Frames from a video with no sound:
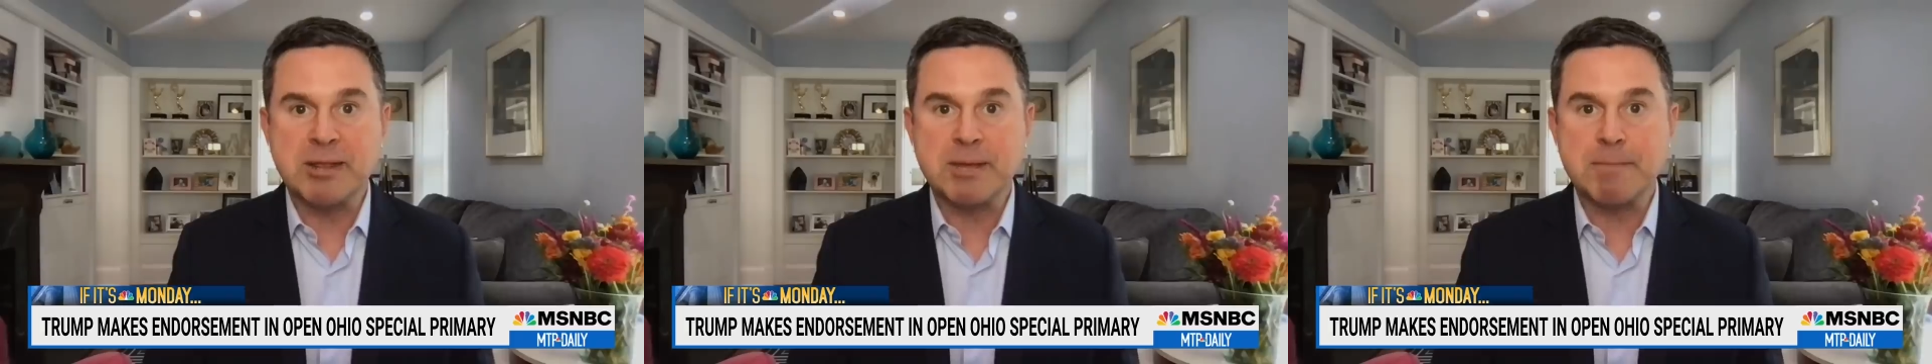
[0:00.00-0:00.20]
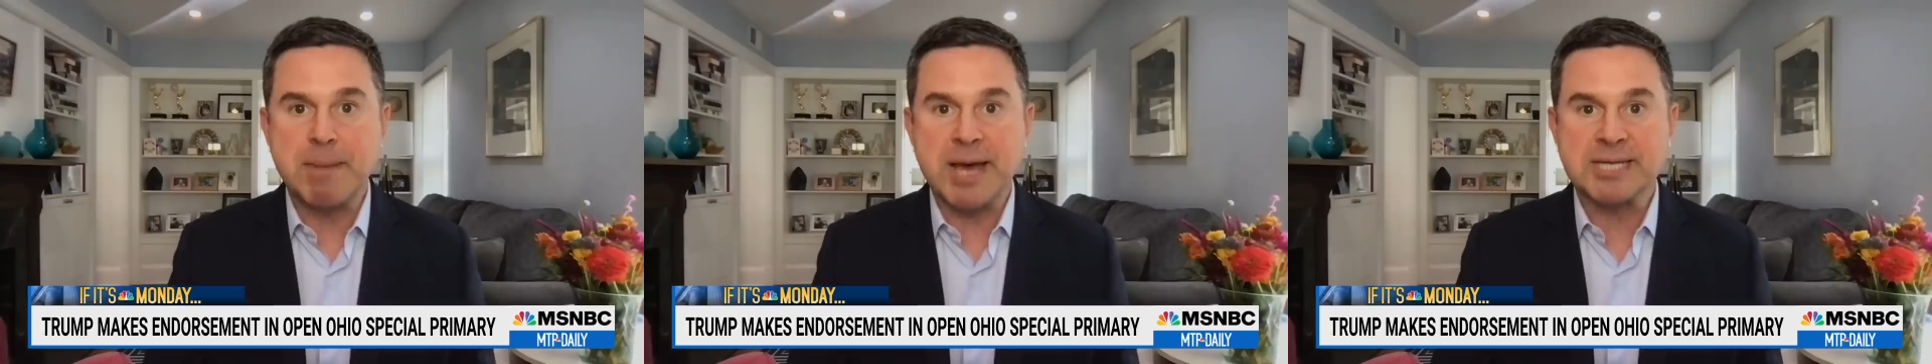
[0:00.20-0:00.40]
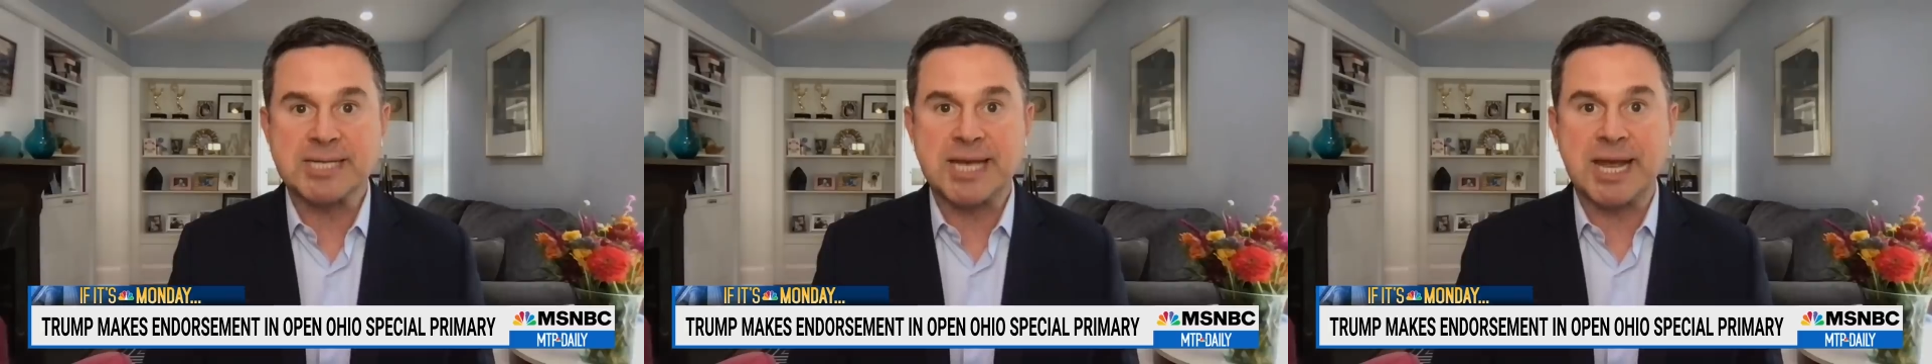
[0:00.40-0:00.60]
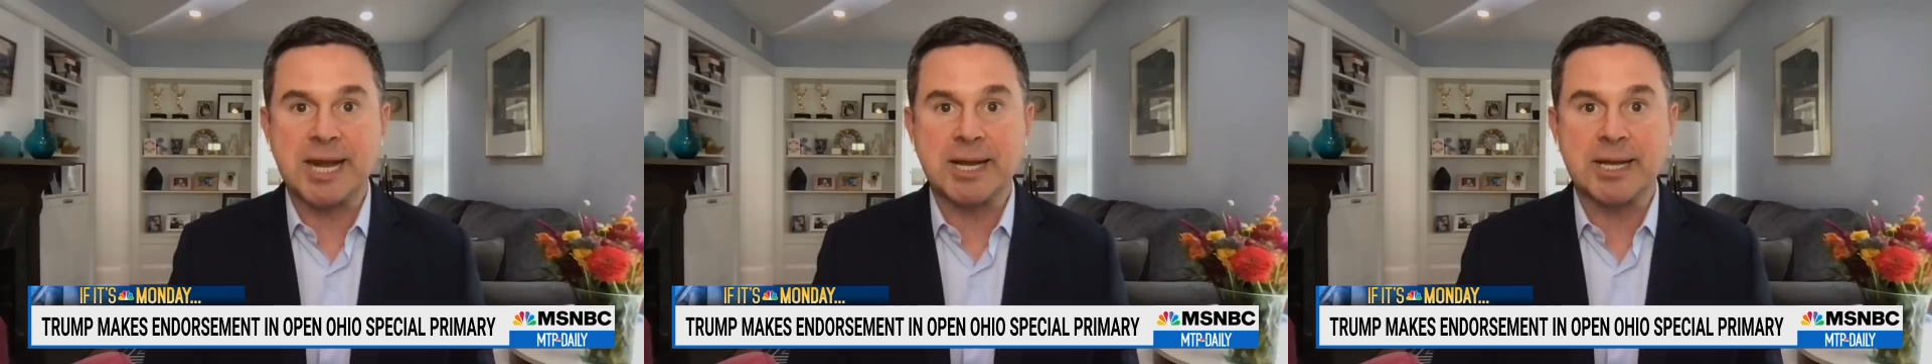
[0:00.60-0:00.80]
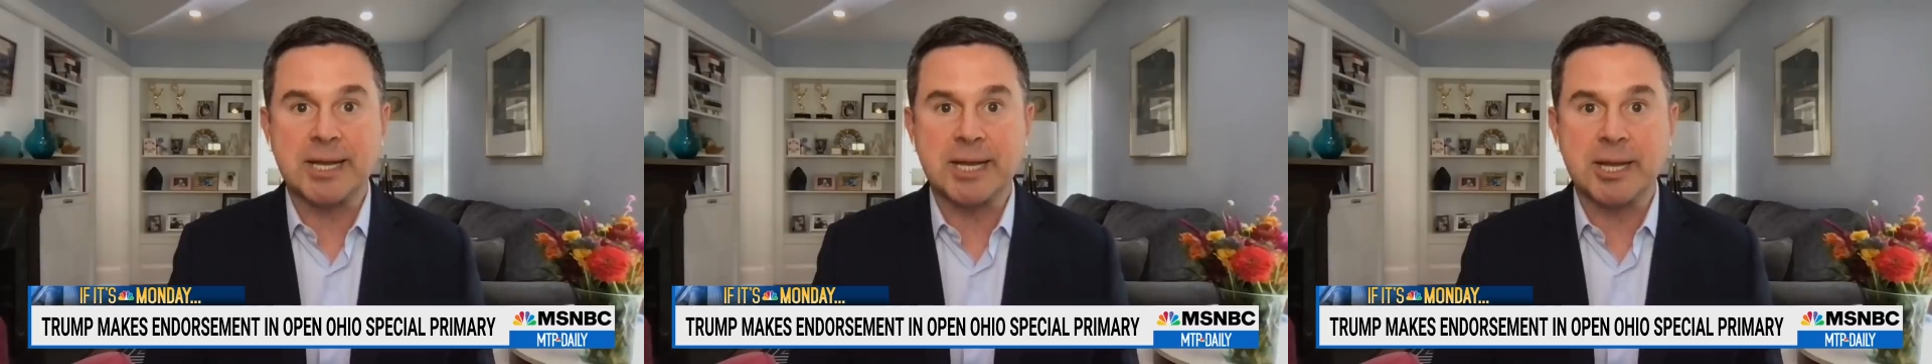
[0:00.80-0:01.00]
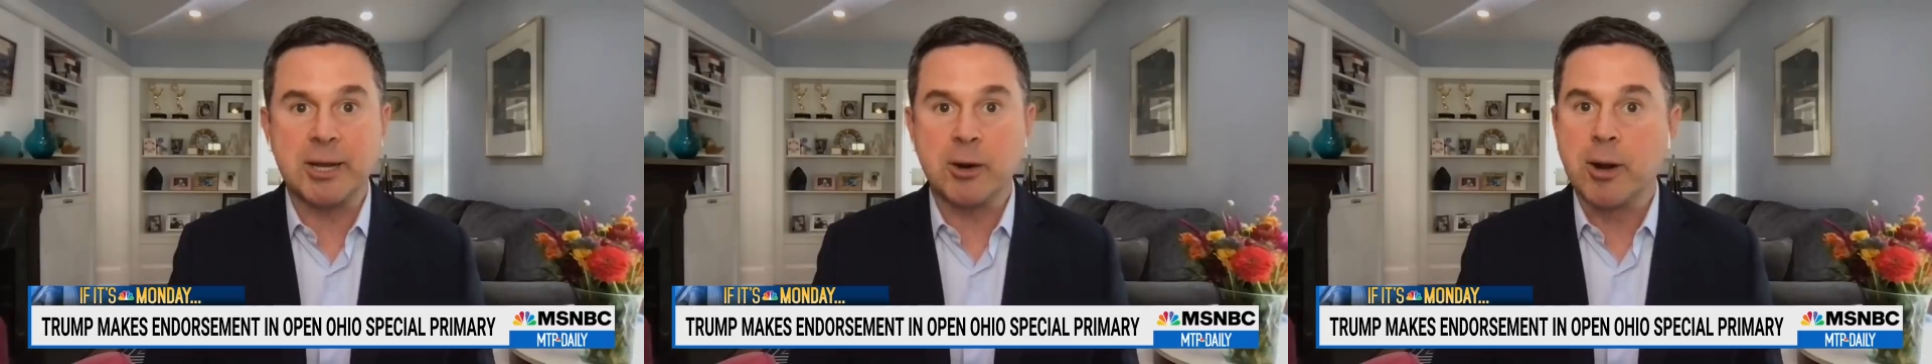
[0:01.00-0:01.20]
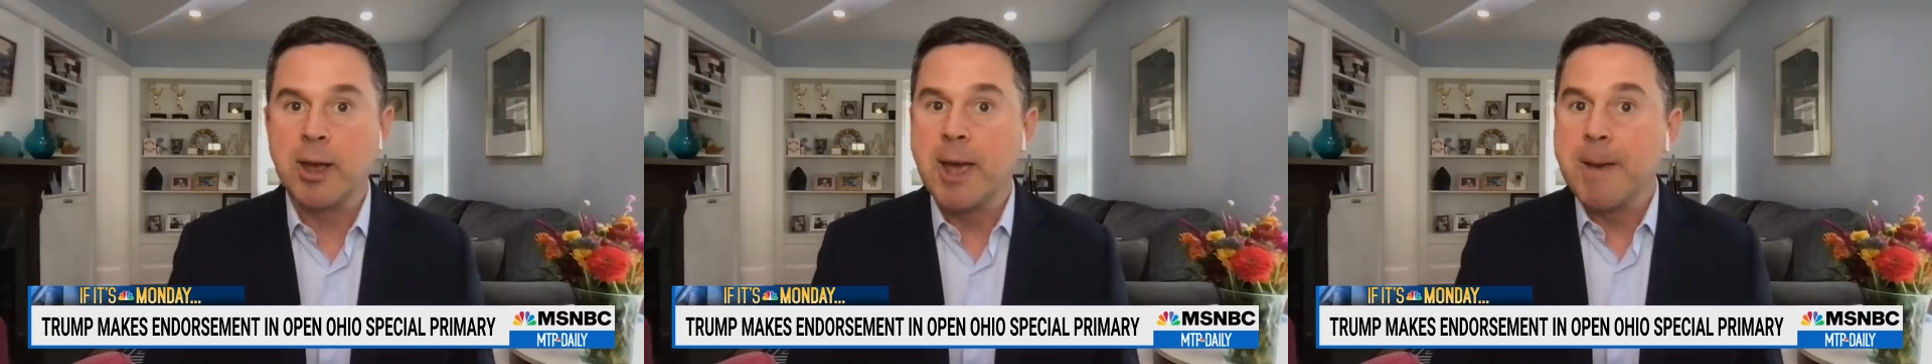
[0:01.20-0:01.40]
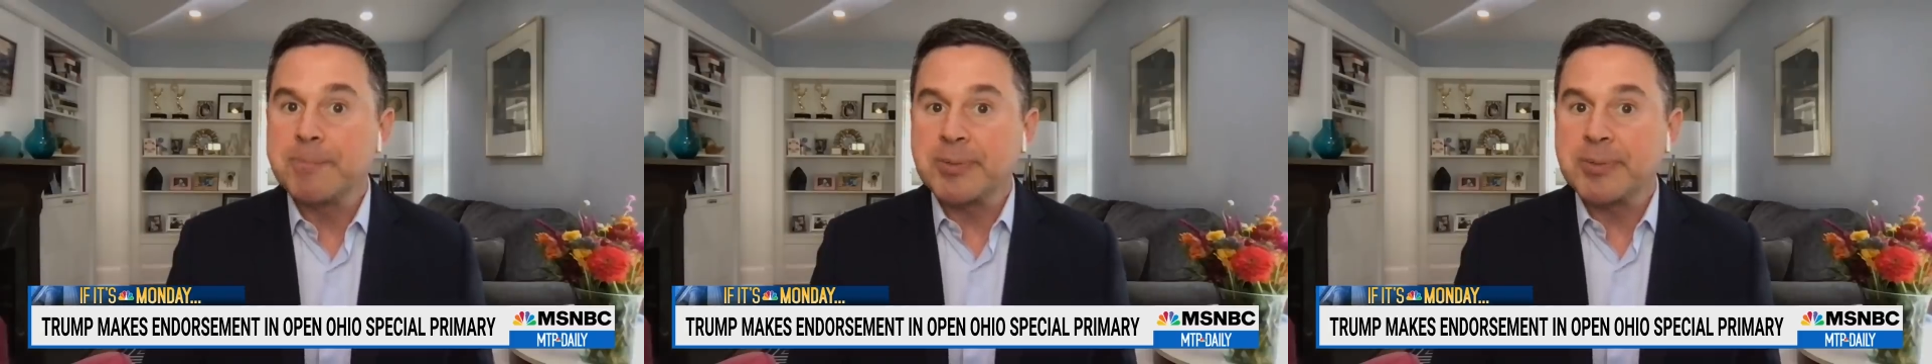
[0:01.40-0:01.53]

being the best candidate here.